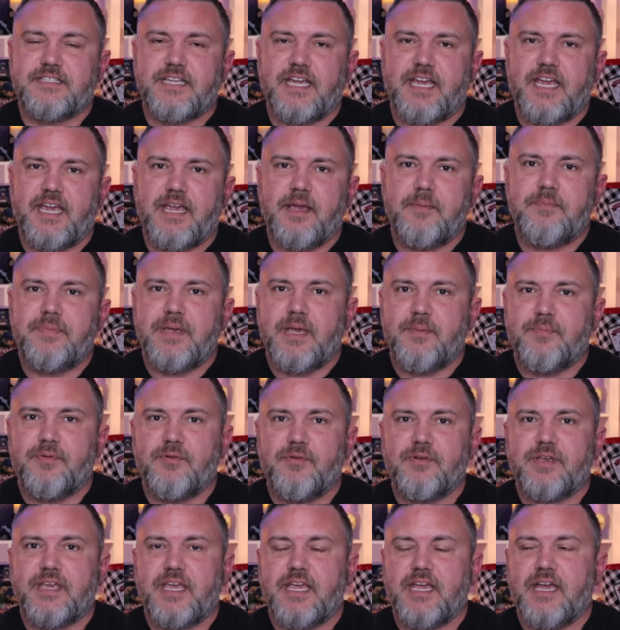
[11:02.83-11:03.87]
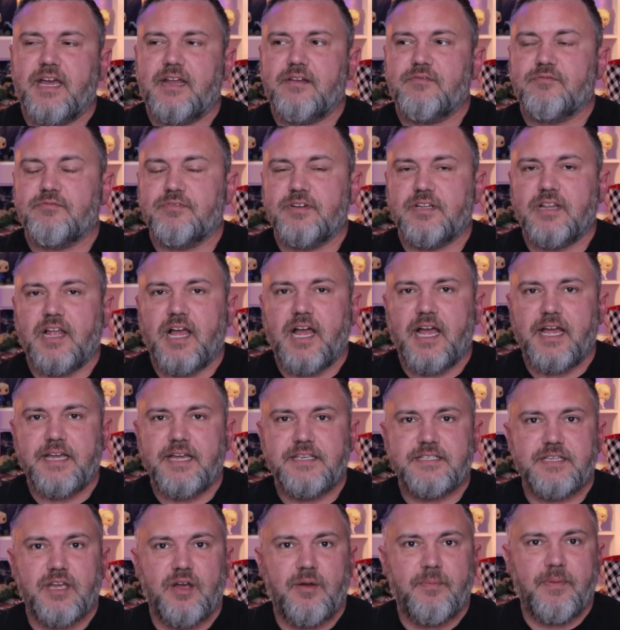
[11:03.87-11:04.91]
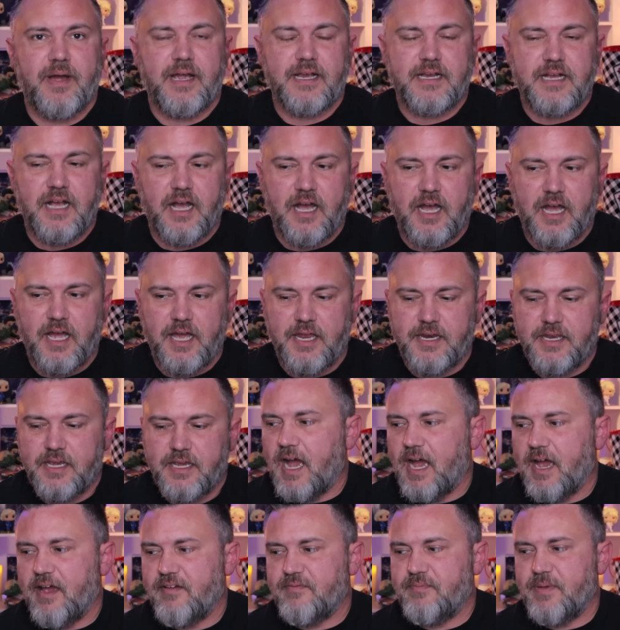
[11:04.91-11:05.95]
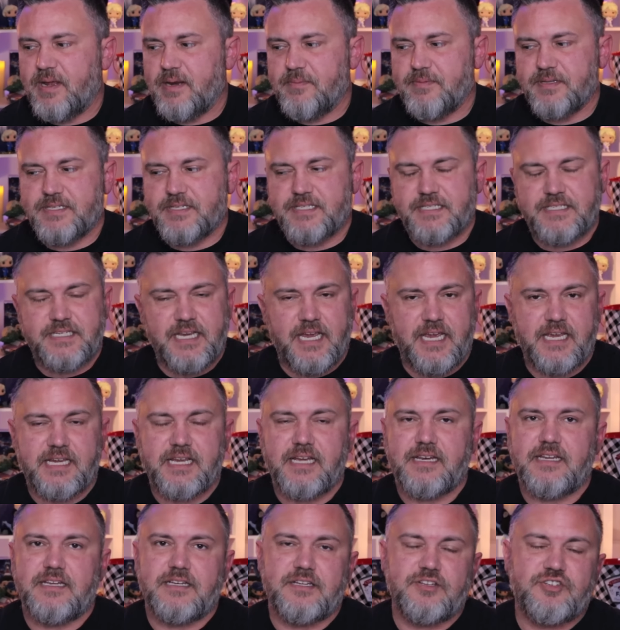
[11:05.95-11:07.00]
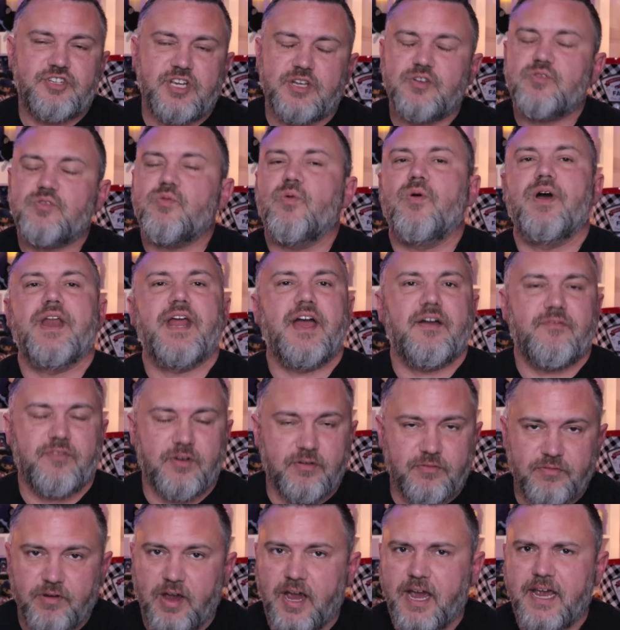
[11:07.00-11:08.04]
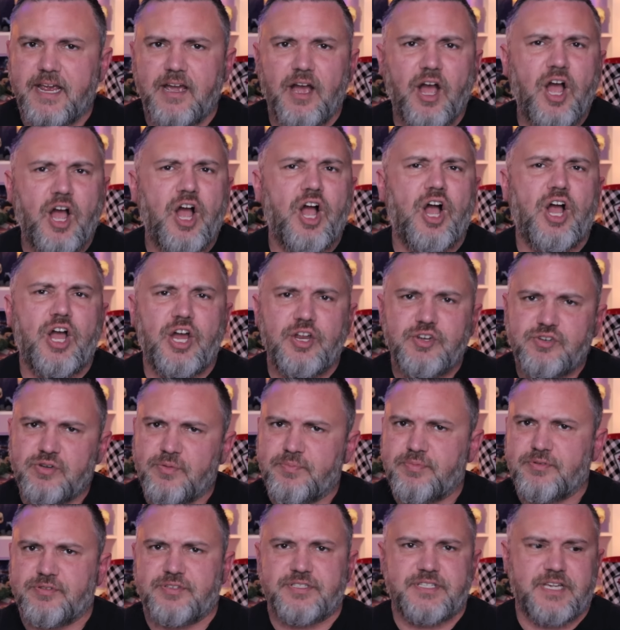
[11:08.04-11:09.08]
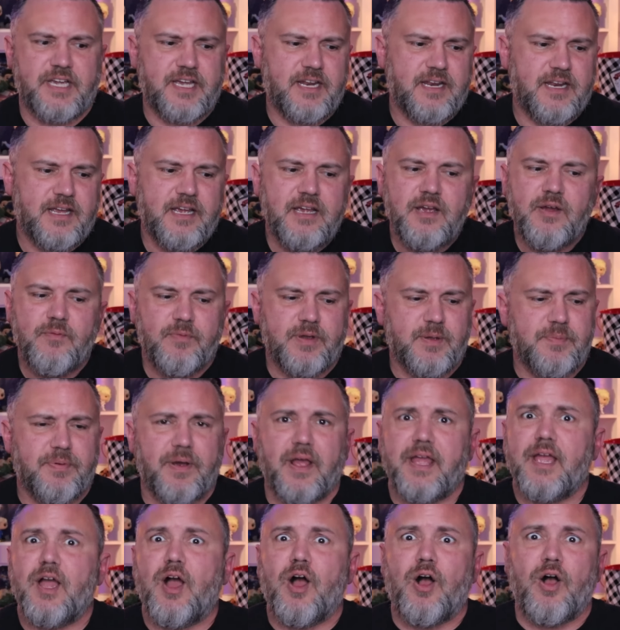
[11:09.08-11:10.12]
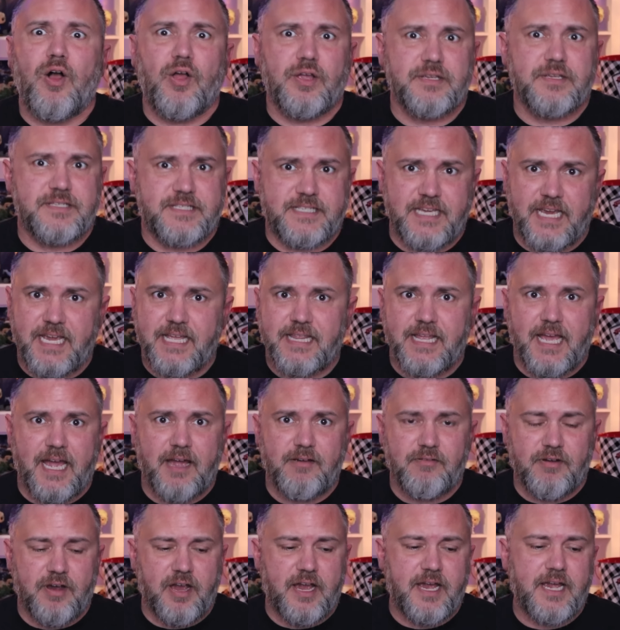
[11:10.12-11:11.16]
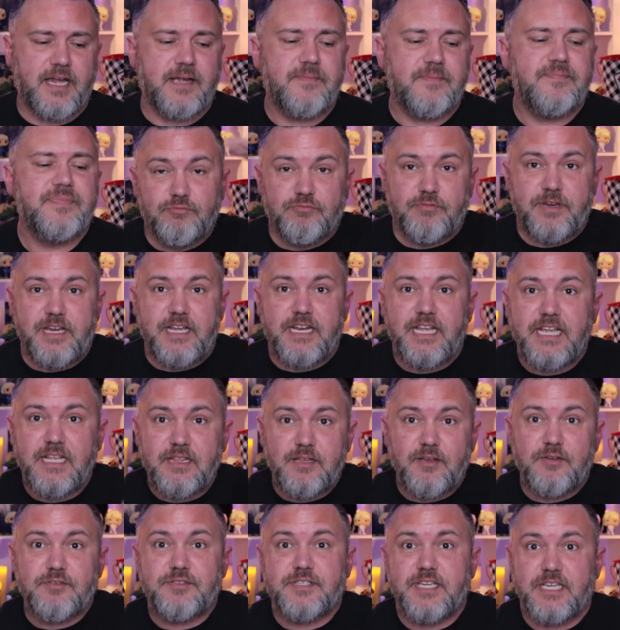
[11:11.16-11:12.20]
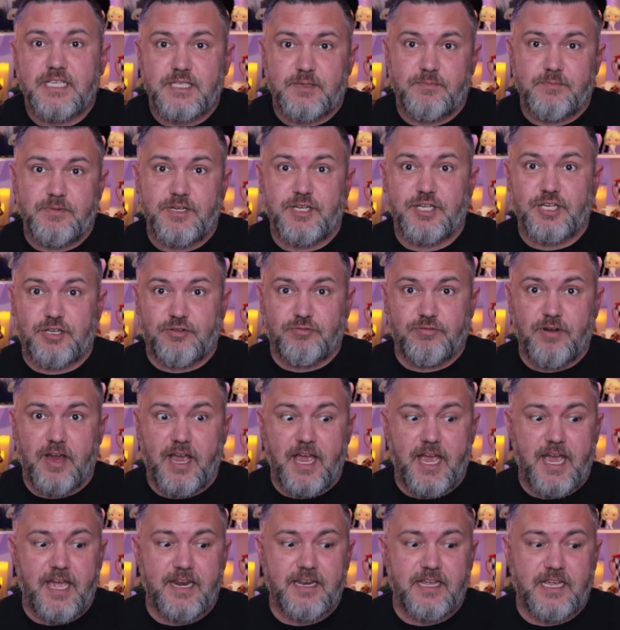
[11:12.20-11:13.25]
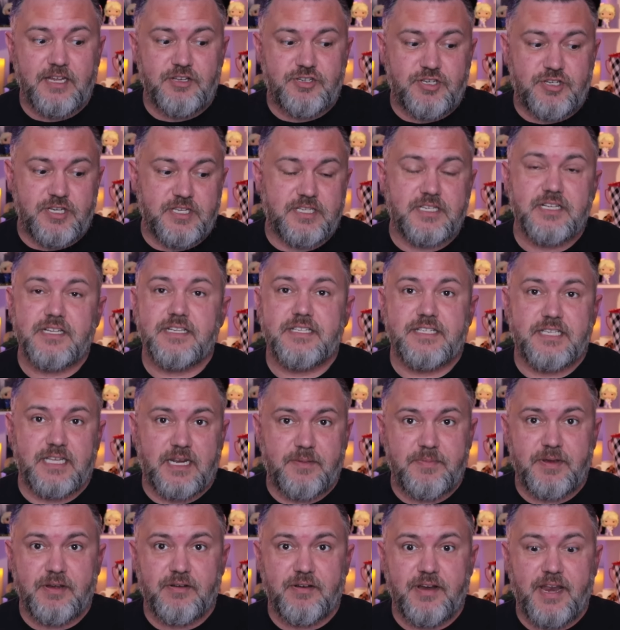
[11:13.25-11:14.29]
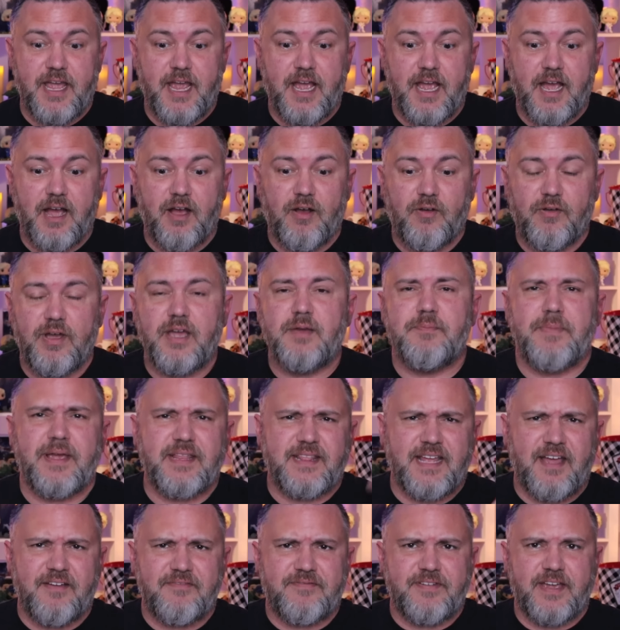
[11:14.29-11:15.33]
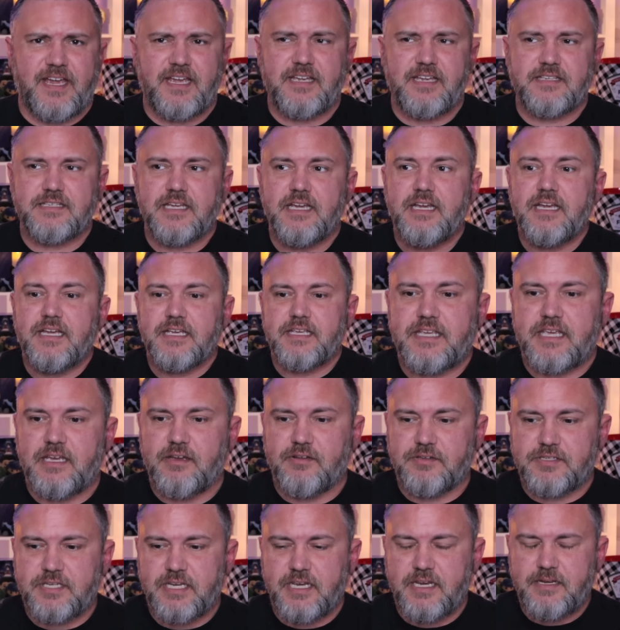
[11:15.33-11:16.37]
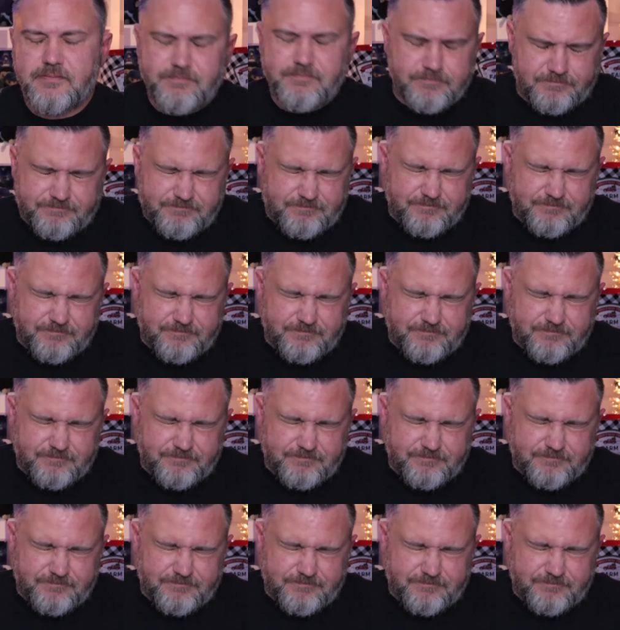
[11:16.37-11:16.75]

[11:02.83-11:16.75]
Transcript: say people can't realize, oh my God, I've made a mistake. I need to change, whatever, right? A hundred percent. We can probably all say that, right? Reading those things that we just read, and she's going to sit up here now and make that face guilty,